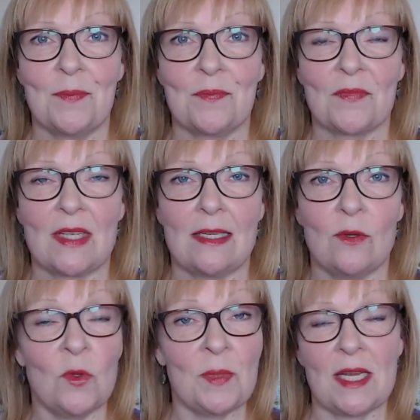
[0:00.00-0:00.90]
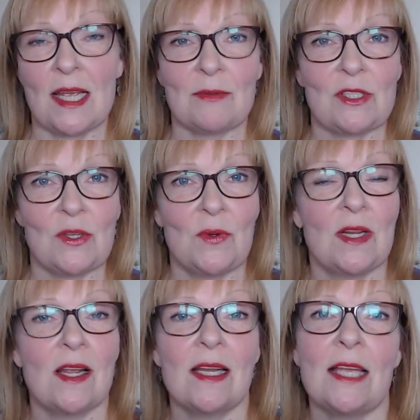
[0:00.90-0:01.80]
it'll all be announced soon, and
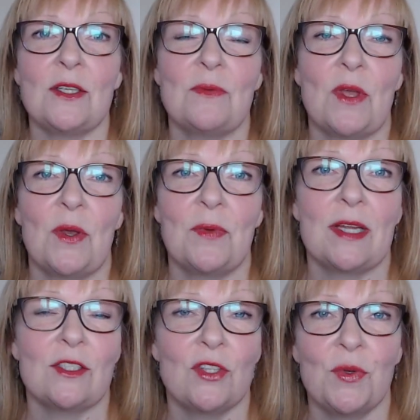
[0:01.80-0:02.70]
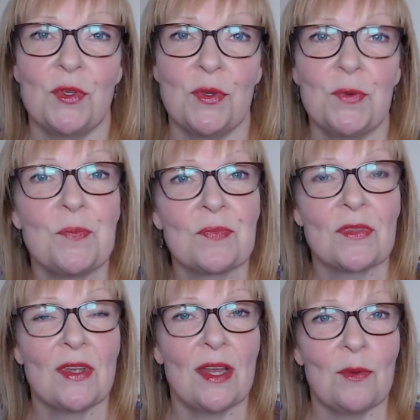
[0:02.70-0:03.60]
I'll let you know and show you
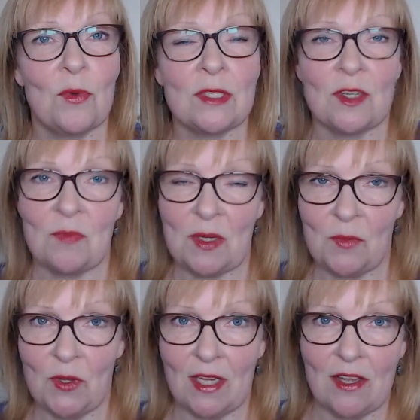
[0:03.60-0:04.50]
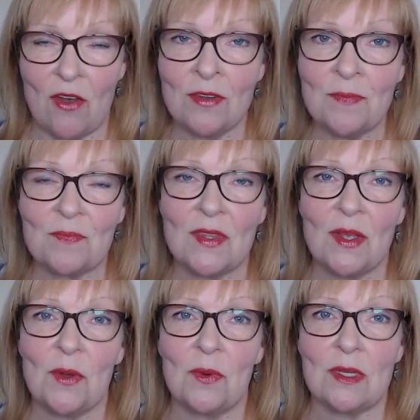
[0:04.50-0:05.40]
what I've been working on
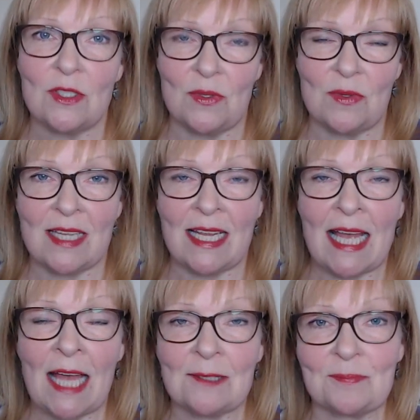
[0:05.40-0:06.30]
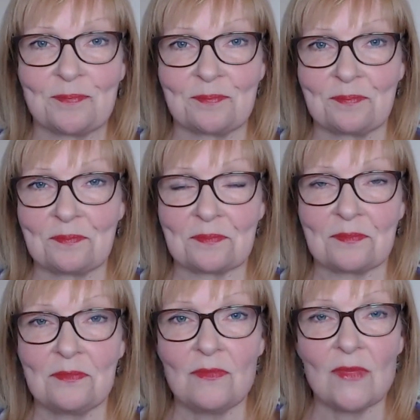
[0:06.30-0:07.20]
as soon as I can.
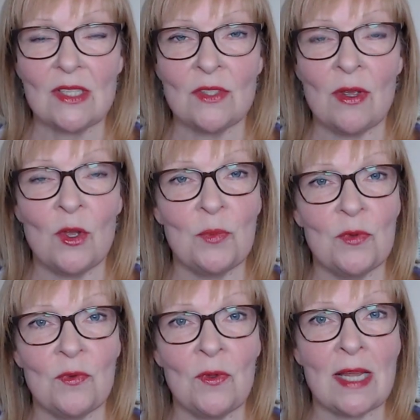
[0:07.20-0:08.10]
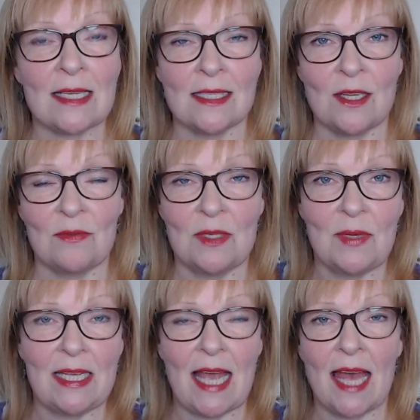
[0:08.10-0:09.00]
So I hope you've all had a lovely
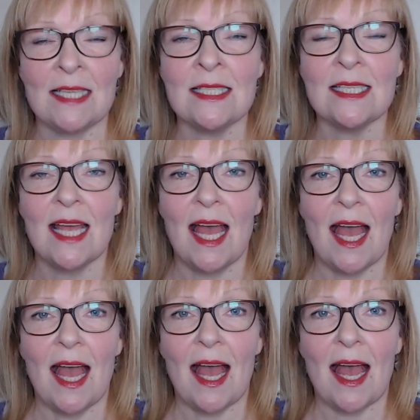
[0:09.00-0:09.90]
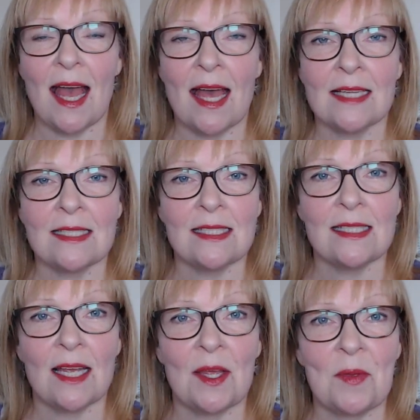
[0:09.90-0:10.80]
weekend, and
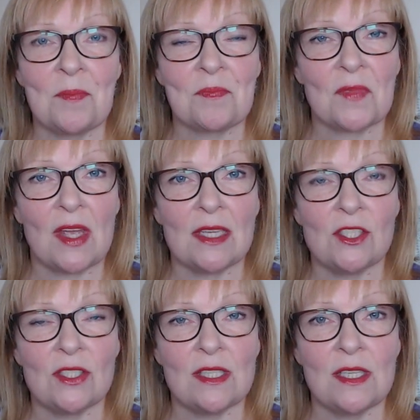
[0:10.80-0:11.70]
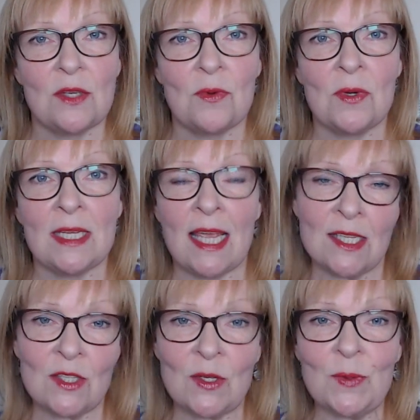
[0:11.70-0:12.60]
I shall see you all again
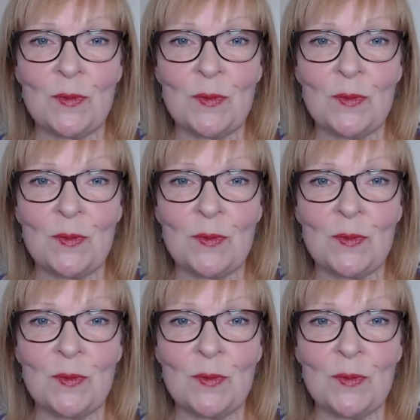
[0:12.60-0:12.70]
soon.